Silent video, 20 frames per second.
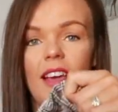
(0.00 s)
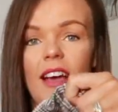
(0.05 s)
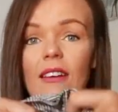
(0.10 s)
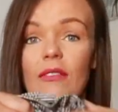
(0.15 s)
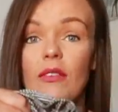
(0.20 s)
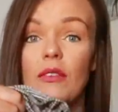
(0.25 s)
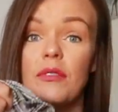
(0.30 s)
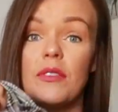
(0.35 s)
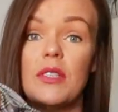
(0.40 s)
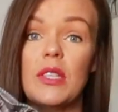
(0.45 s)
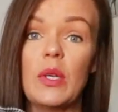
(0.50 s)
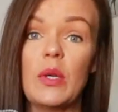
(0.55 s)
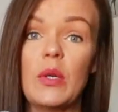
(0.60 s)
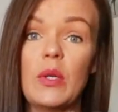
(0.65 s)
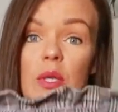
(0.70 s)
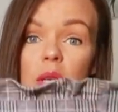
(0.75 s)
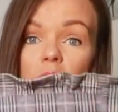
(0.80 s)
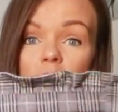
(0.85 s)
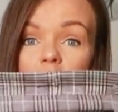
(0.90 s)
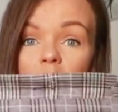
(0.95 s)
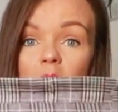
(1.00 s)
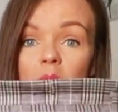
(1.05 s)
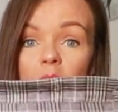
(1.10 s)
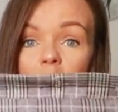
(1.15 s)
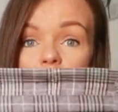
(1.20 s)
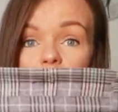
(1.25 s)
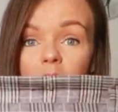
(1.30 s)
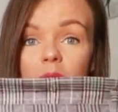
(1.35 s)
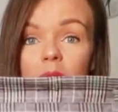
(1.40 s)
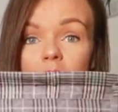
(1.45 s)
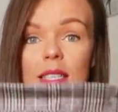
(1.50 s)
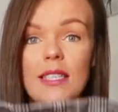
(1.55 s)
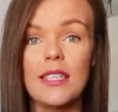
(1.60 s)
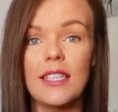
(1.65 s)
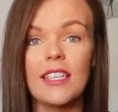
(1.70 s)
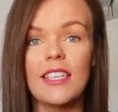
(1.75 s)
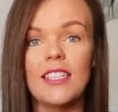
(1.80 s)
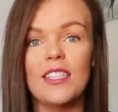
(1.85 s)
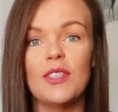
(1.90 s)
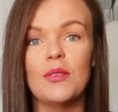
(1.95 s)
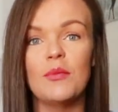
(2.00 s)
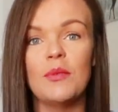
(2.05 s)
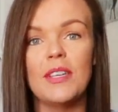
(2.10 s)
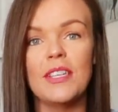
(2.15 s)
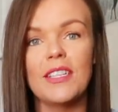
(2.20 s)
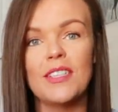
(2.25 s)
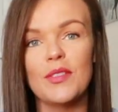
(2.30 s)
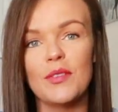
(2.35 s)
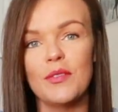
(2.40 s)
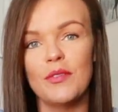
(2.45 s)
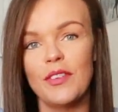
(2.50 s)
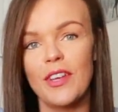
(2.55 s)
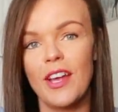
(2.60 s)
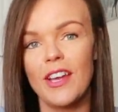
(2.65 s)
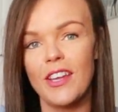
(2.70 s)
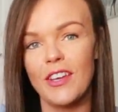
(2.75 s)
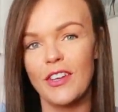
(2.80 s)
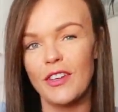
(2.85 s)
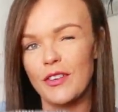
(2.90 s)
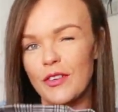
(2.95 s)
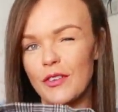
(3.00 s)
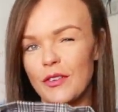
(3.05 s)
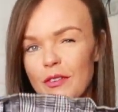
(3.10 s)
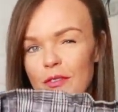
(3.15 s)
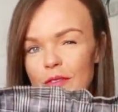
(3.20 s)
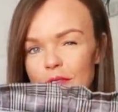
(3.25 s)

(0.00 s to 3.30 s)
they have obviously got an elasticated waist, so if you are out going